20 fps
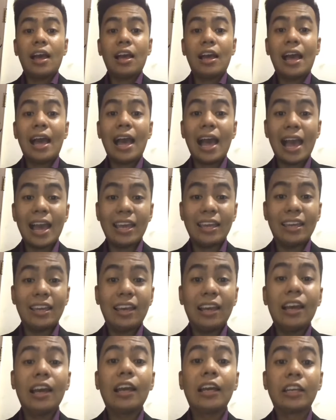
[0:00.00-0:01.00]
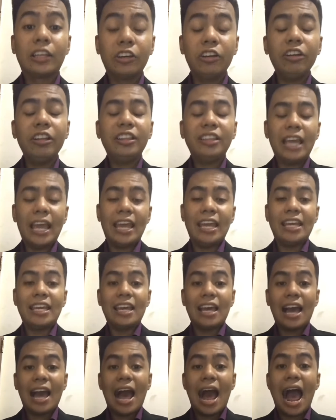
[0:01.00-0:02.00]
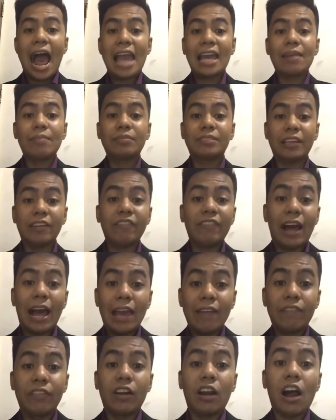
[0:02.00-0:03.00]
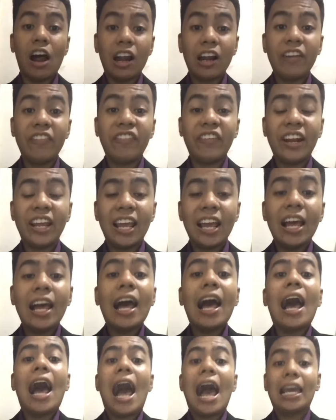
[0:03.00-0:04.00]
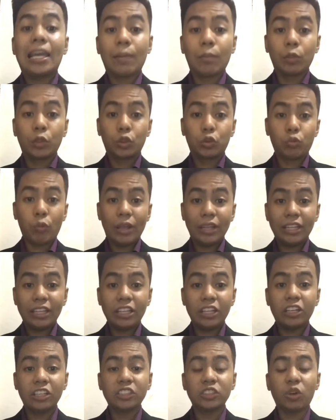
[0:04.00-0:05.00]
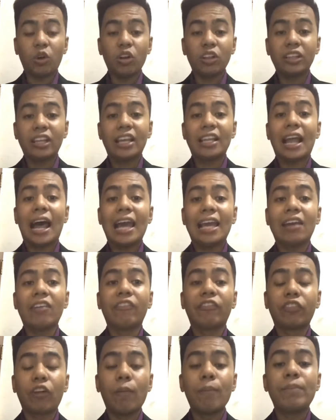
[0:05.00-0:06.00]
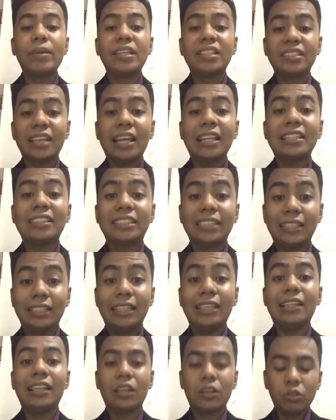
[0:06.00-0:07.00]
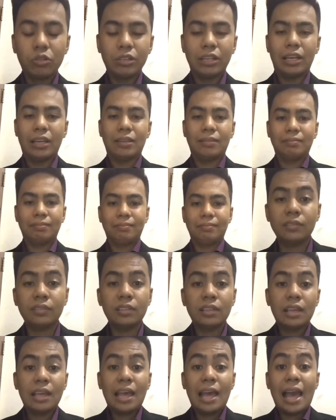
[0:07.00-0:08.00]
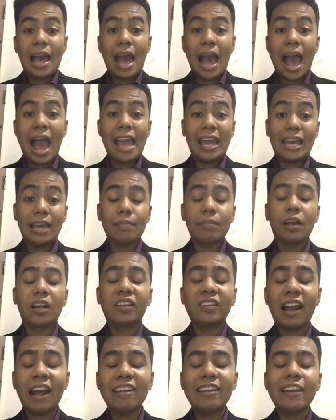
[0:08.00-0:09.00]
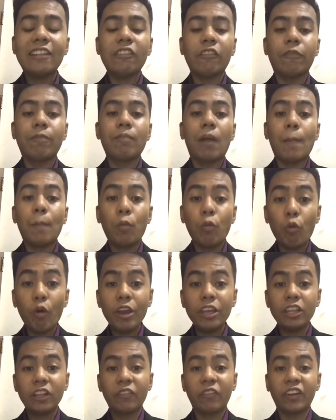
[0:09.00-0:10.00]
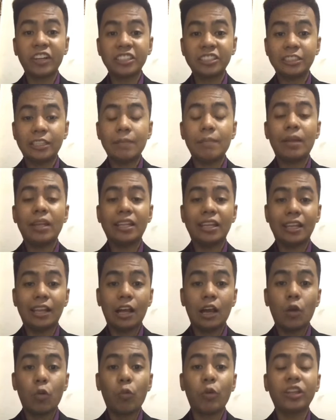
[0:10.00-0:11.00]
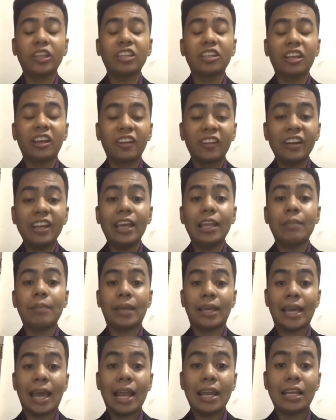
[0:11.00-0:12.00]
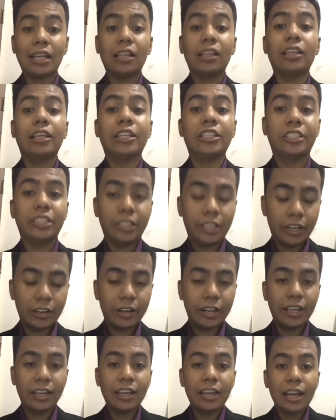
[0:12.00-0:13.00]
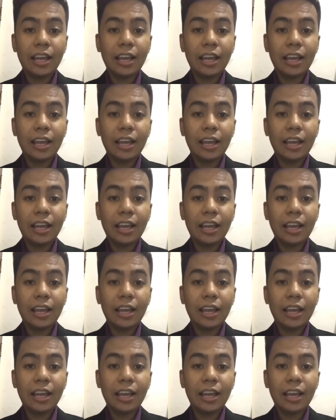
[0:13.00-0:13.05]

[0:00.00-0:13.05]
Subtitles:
Hi, good day. I am Cheve Iver or Refrea. I am 22 years old and I am from Binyan City, Laguna. I am a graduate of Mapua University, Manila with a degree in mechanical engineering.